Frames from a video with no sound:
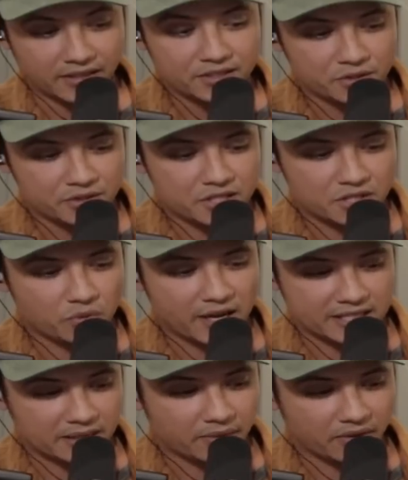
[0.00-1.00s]
I do this
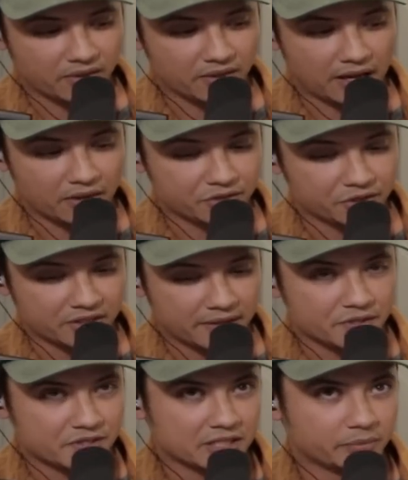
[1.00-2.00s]
twice, you'll
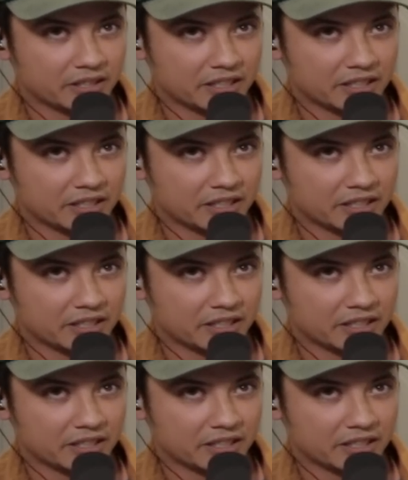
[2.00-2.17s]
never see me